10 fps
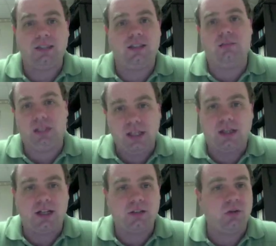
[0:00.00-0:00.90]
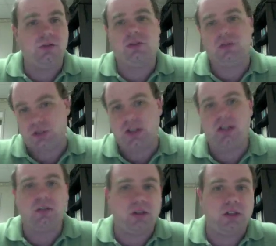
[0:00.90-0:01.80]
guys in the beginning. I told you
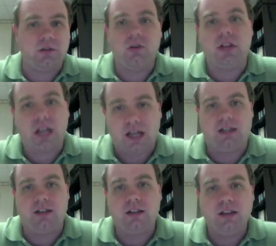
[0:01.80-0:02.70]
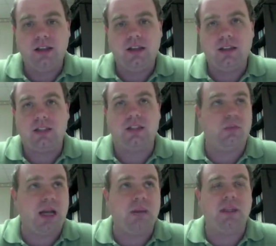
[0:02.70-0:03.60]
in January of 2009
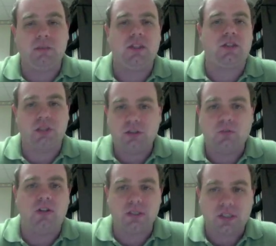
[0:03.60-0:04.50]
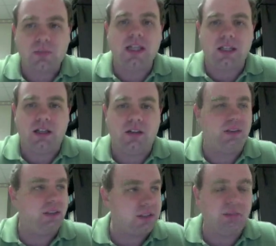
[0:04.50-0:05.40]
that the Obama administration wasn't spending
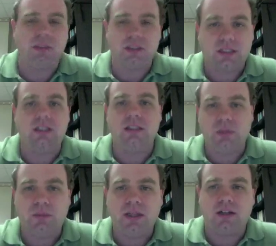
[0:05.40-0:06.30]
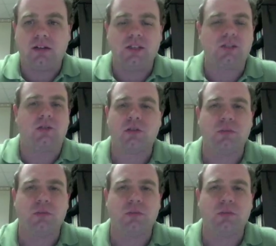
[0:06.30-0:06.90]
enough, that the stimulus needed to be bigger, right?